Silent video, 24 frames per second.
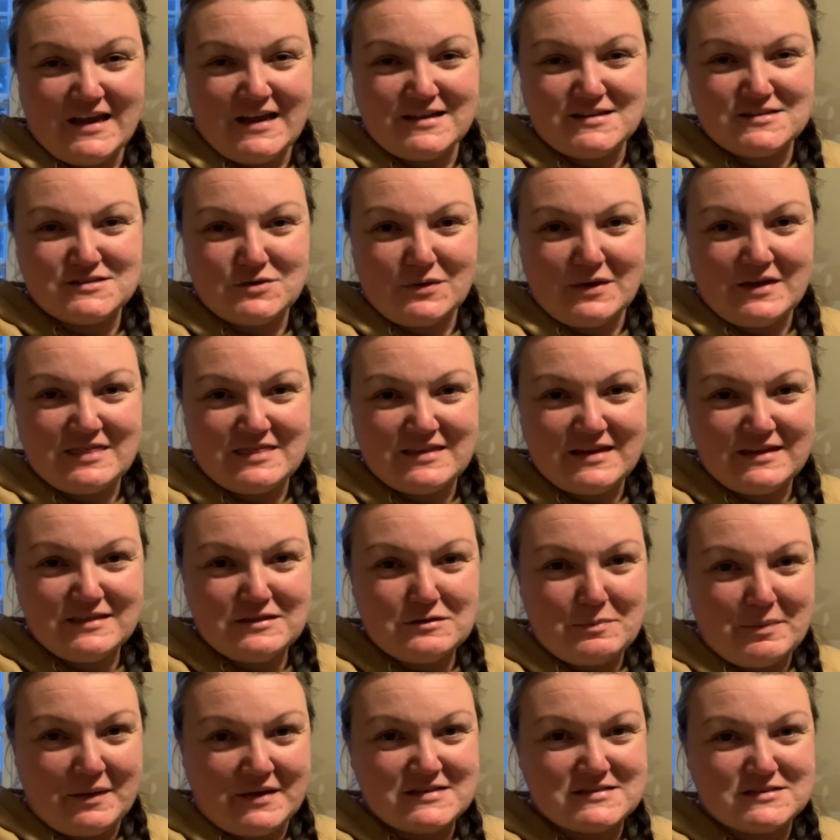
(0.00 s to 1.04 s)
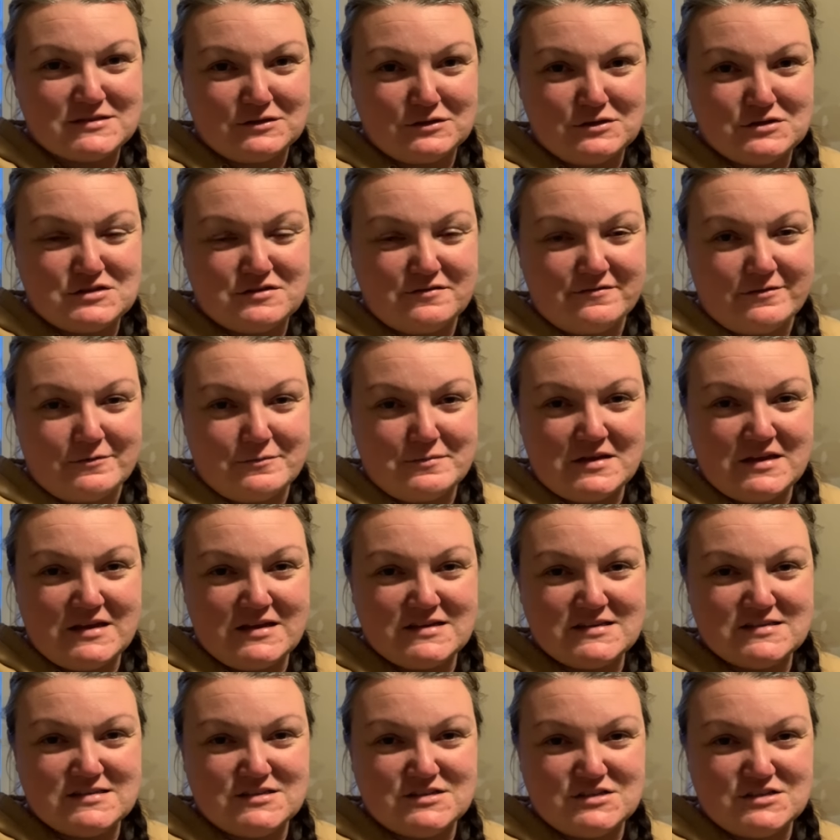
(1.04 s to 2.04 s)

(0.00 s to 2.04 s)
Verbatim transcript: And so I think the best solution for me is